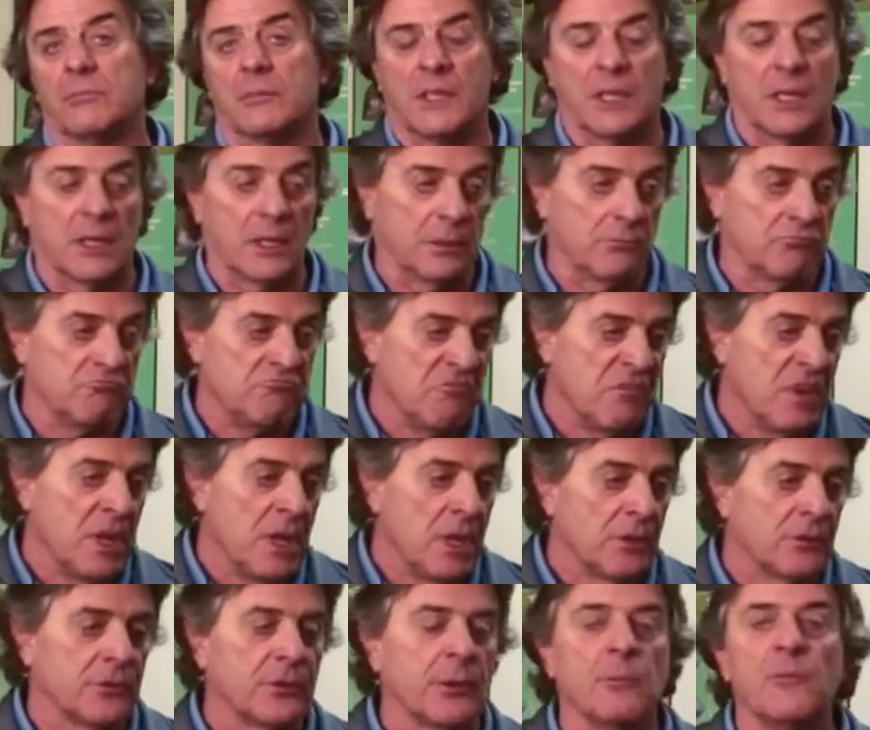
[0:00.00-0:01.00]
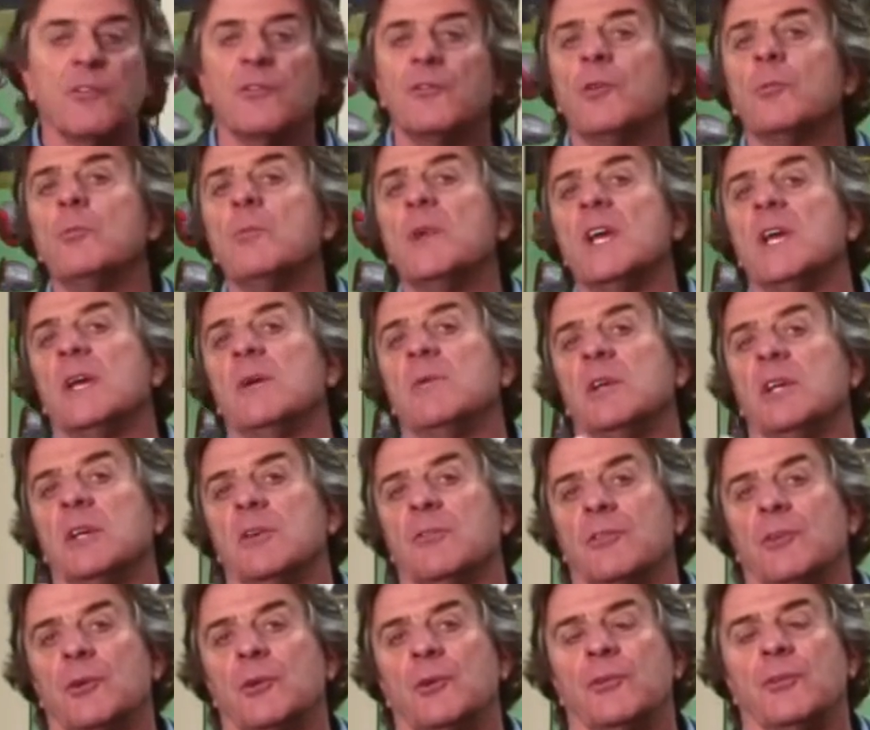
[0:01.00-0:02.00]
Okay, some of you maybe
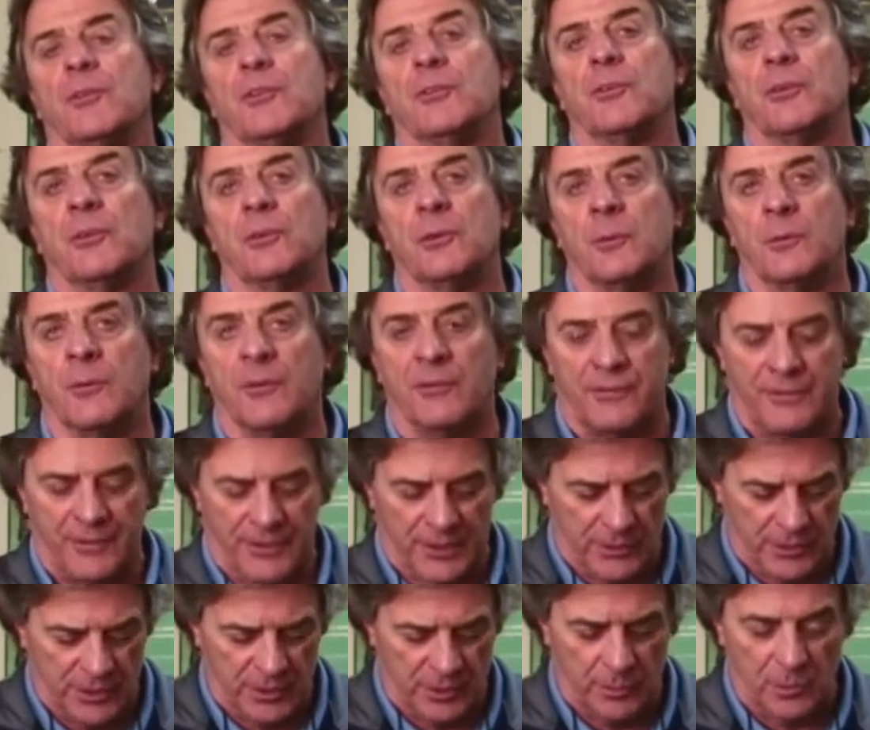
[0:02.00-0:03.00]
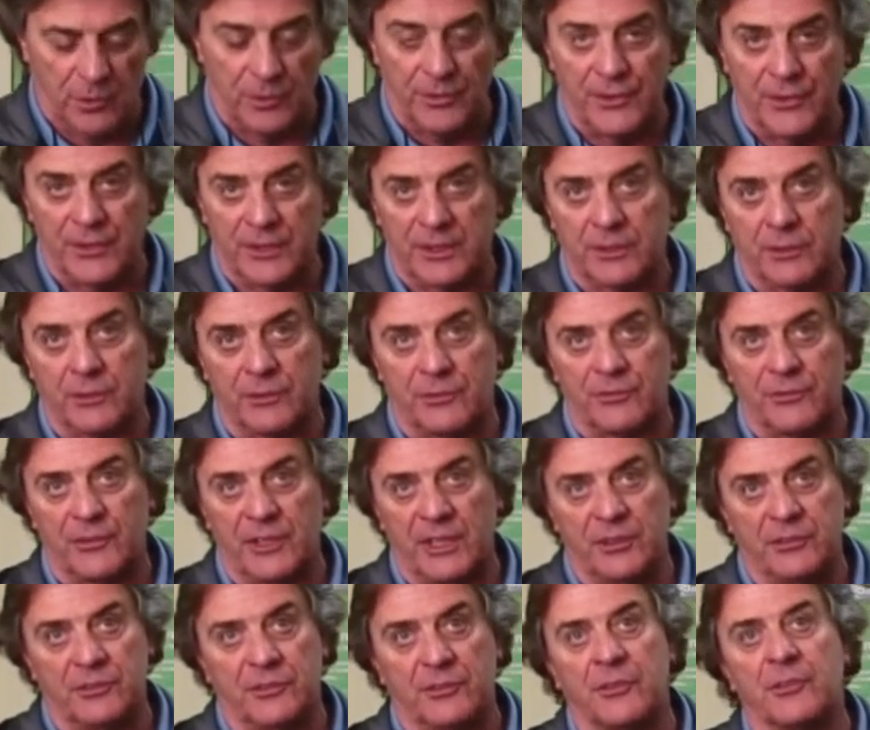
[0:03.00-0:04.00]
have heard the term of variable thickness
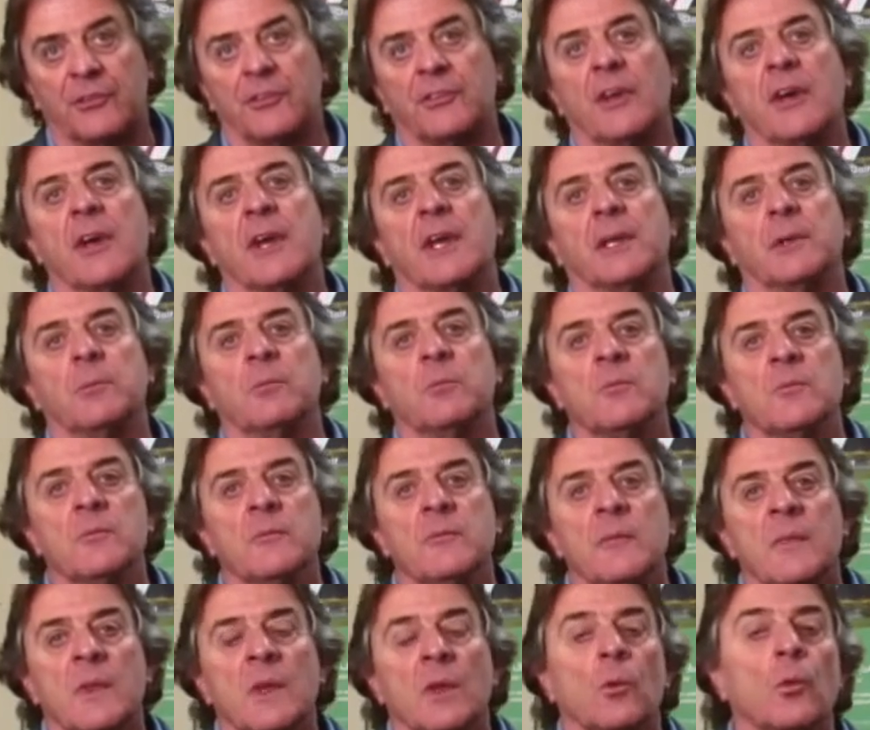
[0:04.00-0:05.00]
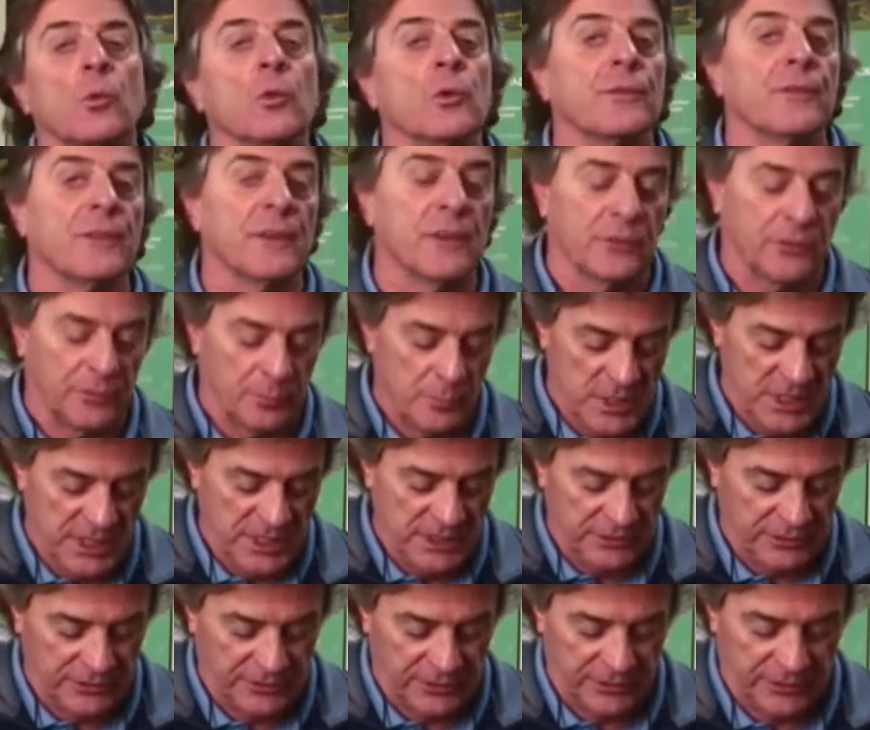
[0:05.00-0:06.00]
face design. What this
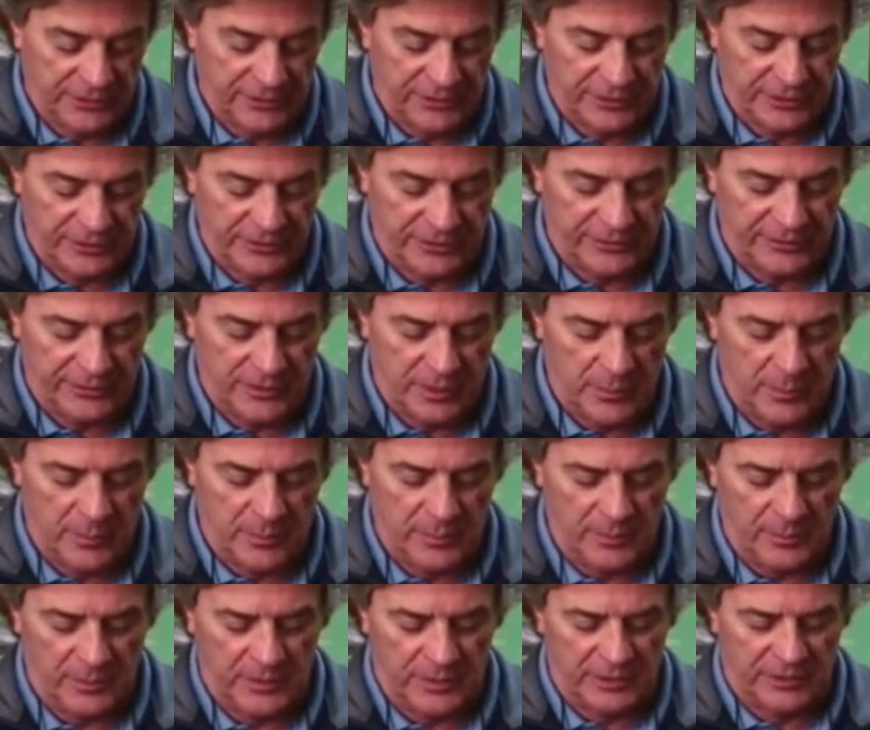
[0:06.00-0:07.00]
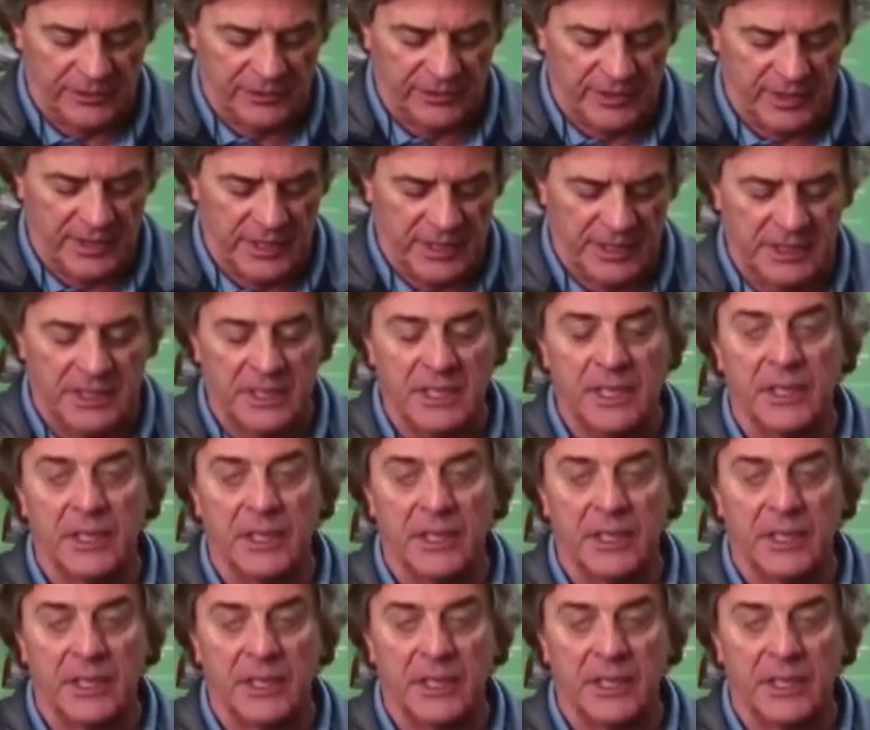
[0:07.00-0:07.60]
means is that some designed